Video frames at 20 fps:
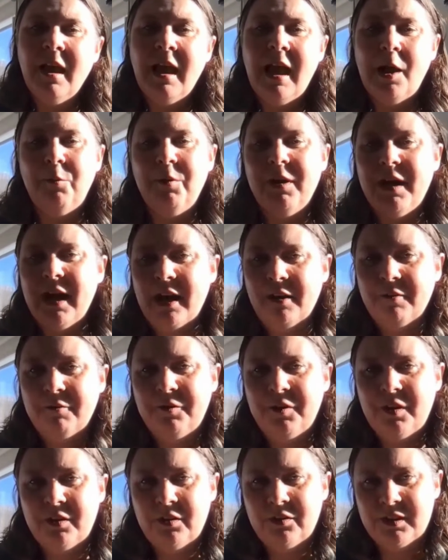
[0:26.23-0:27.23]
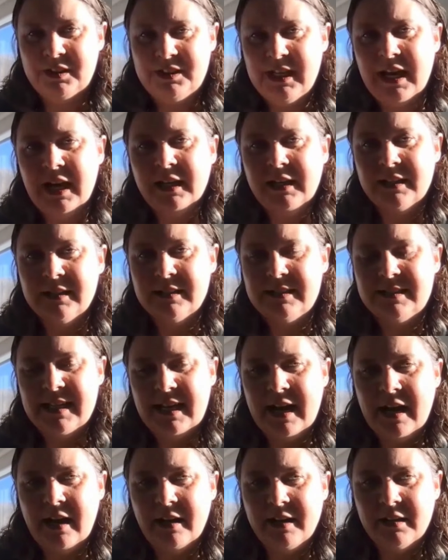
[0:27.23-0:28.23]
And we have the target set
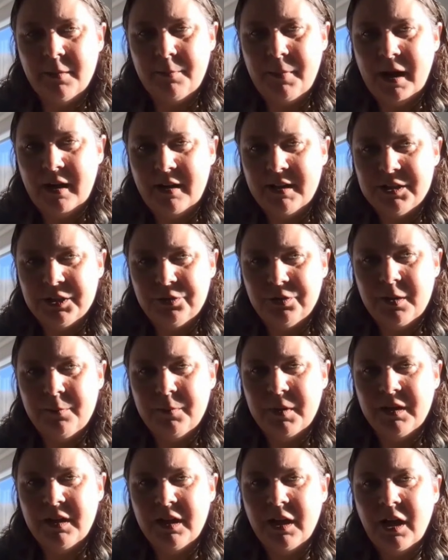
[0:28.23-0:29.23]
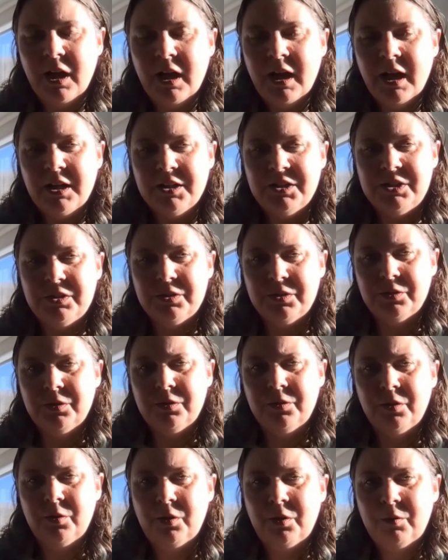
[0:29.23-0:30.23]
out in the Paris Agreement
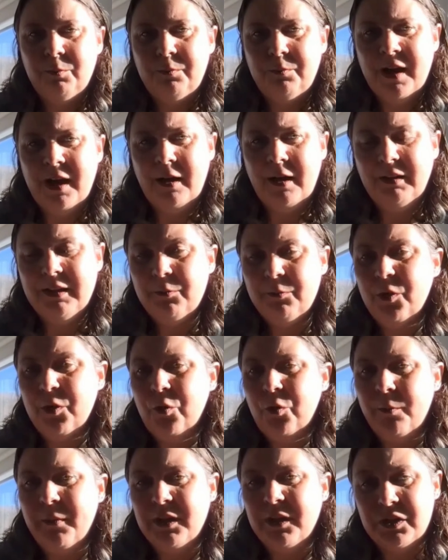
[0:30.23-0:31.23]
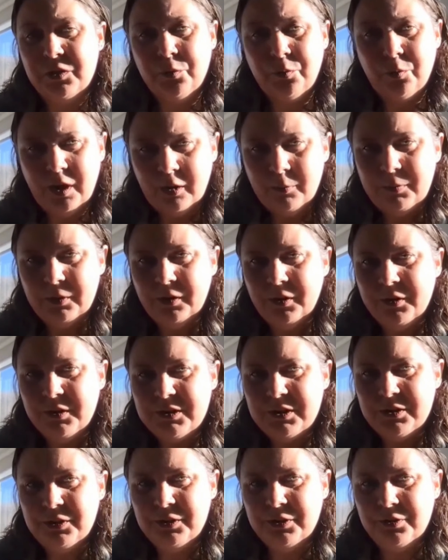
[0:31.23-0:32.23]
to limit warming to well below
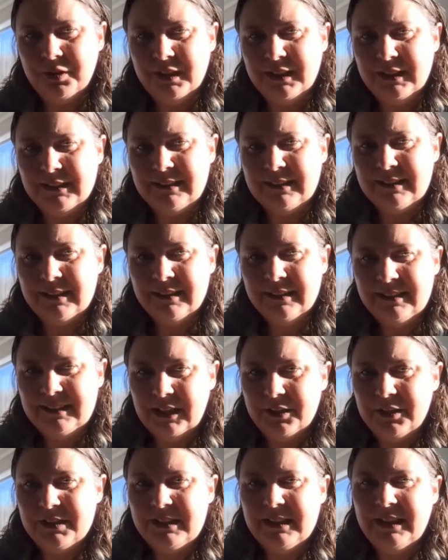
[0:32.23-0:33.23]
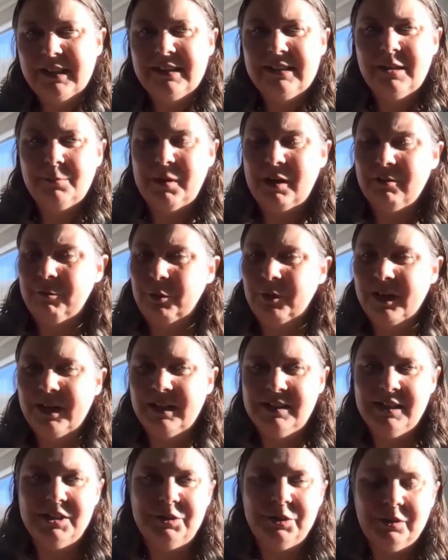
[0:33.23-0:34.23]
2 degrees Celsius above
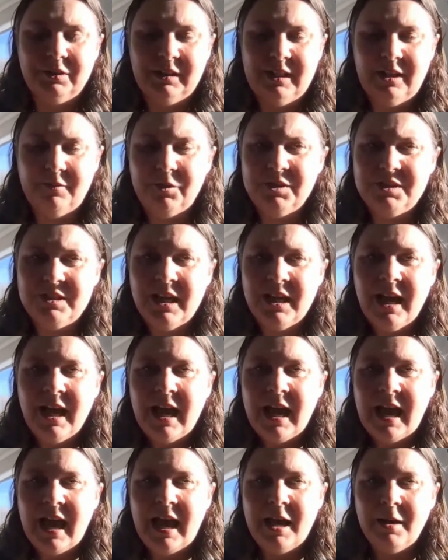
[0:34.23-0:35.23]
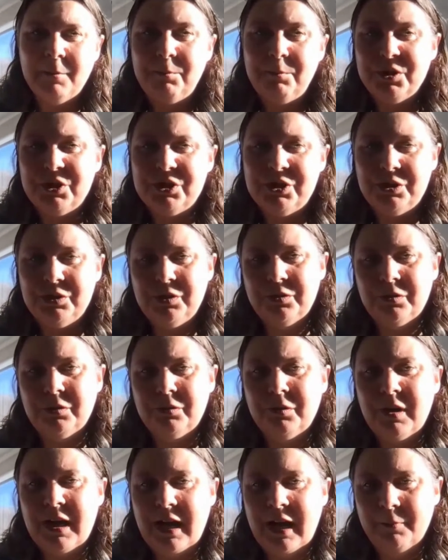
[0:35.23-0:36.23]
pre-industrial levels and
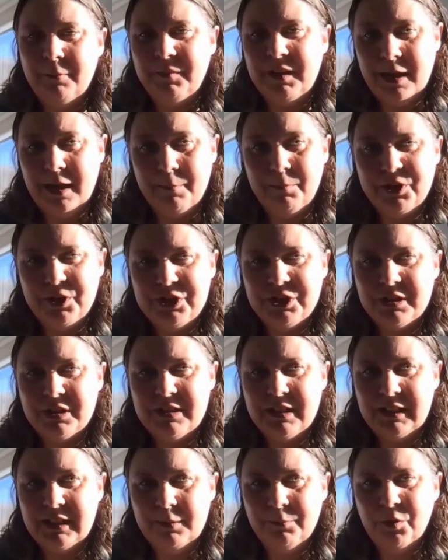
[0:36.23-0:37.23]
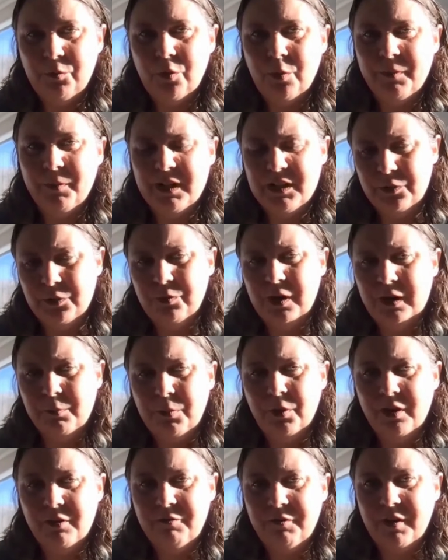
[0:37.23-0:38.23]
pursue the ambition to limit warming to
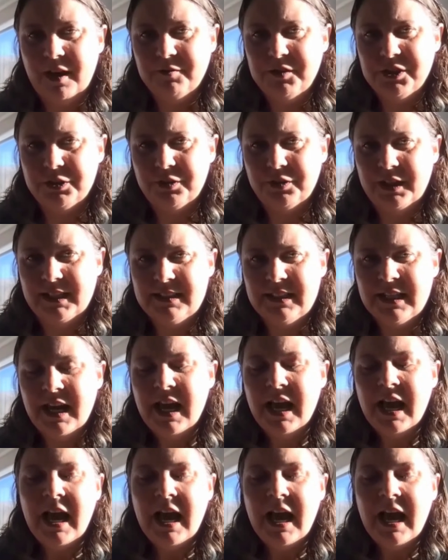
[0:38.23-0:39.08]
1.5 degrees.